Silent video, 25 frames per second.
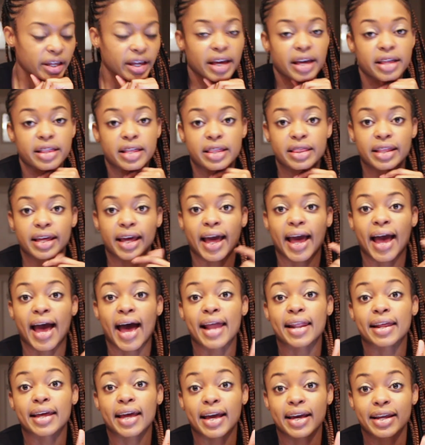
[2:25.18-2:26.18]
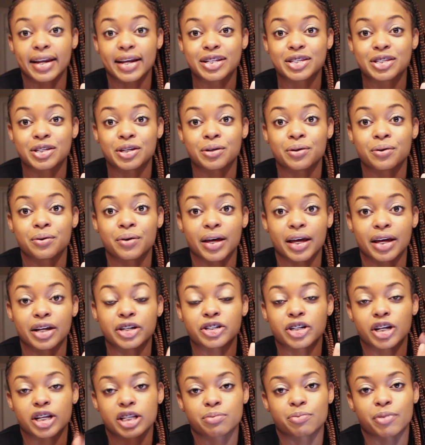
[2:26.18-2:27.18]
And then they had
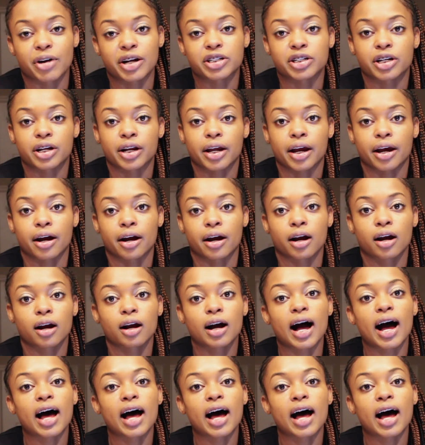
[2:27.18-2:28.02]
82-inch expression hair.